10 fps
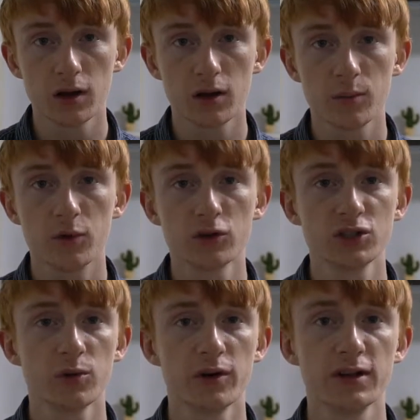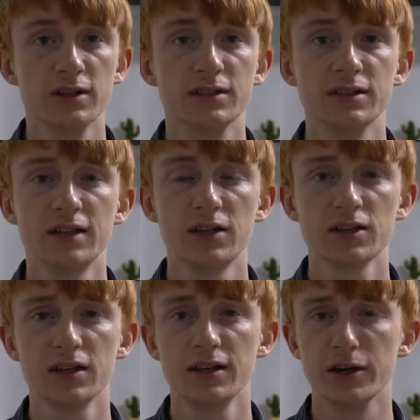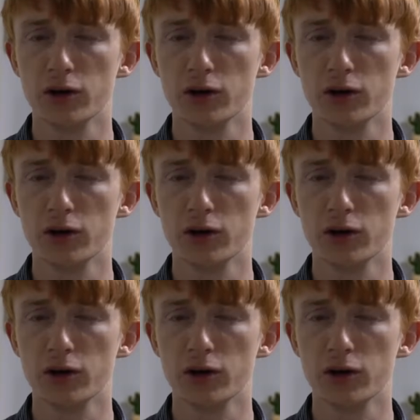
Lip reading: A Goshiwon is essentially an